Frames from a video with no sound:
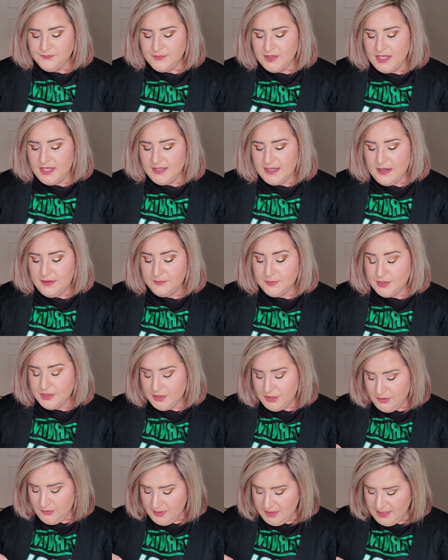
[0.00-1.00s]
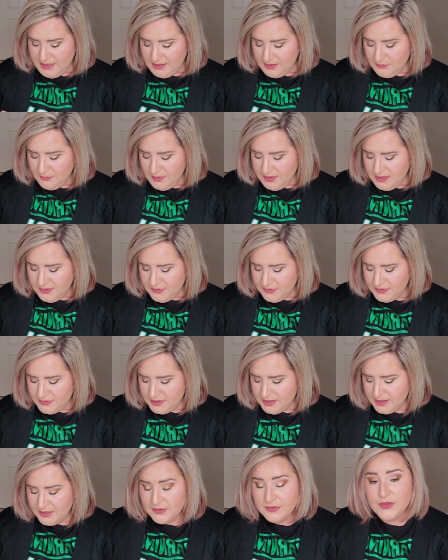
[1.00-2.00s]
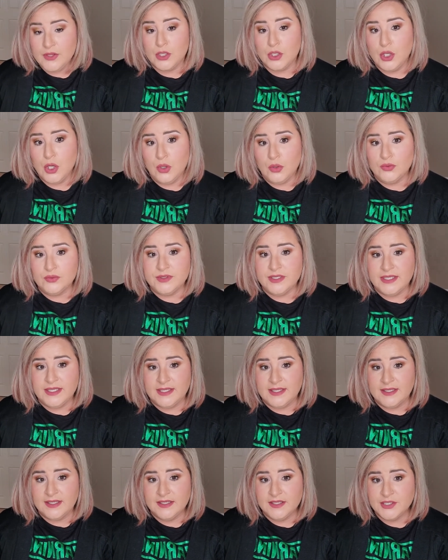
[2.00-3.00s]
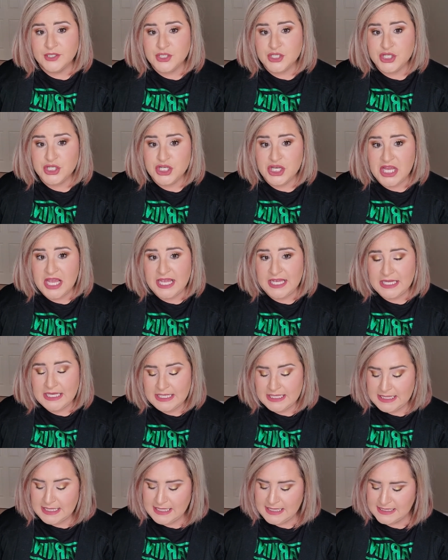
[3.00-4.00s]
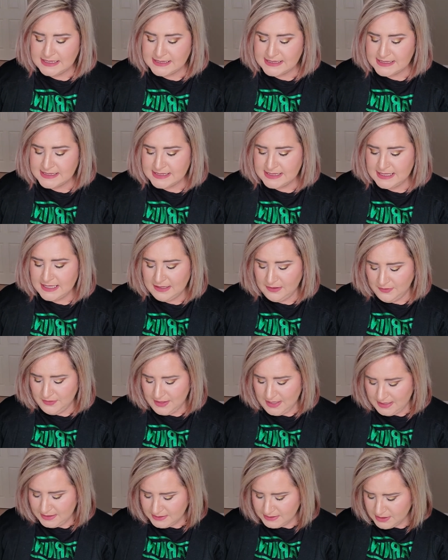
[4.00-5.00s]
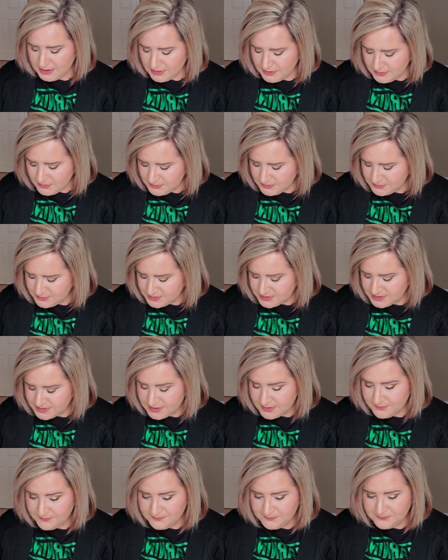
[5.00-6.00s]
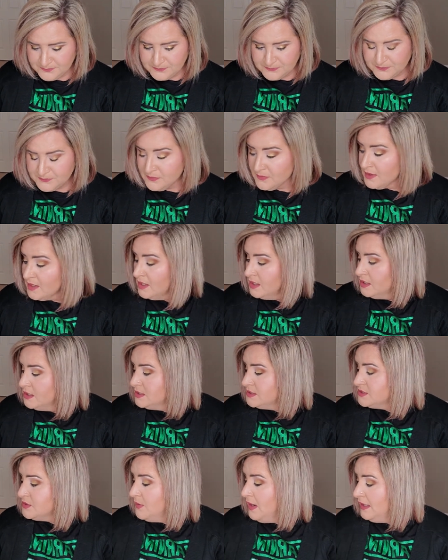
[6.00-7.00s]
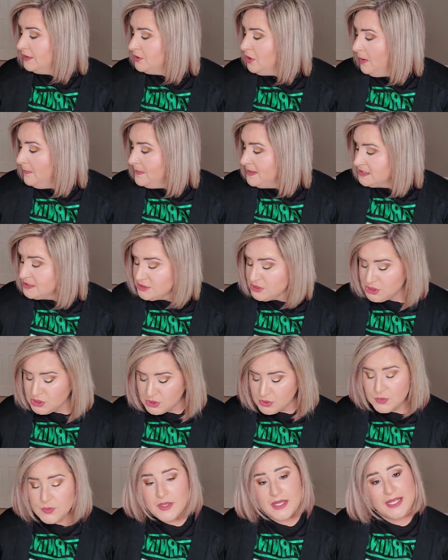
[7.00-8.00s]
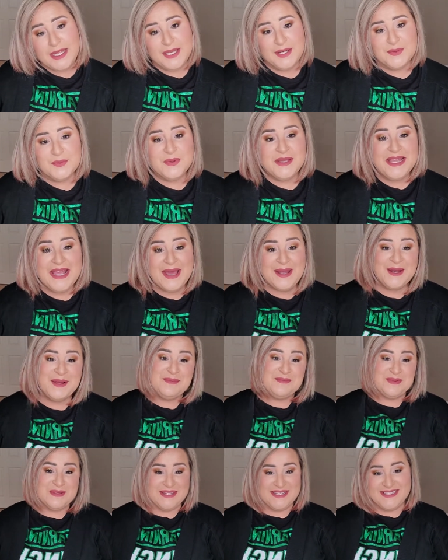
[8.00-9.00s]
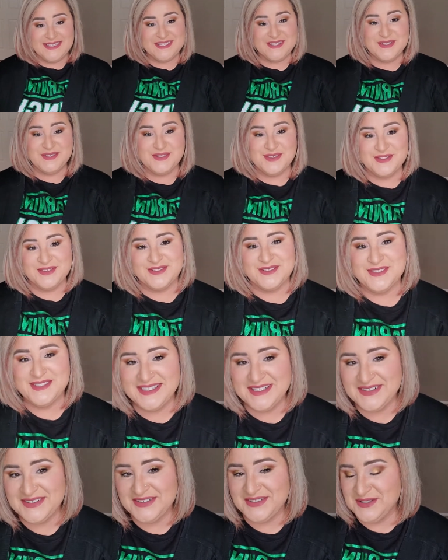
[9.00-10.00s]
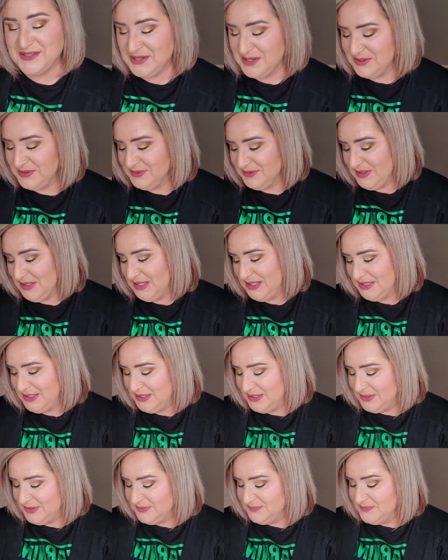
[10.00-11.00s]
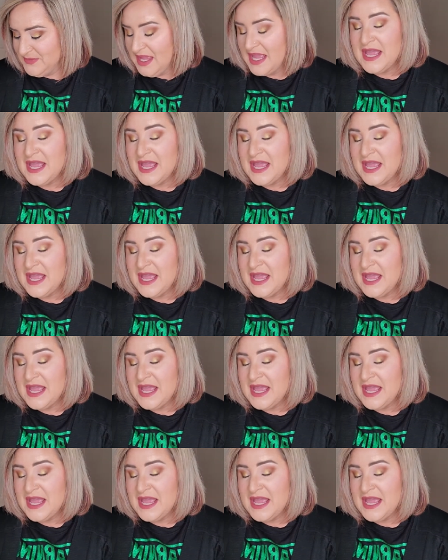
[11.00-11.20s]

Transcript: And now I'm going to go in with the Goldie shade and see how that goes. So how y'all been doing? We had a blizzard here in Colorado.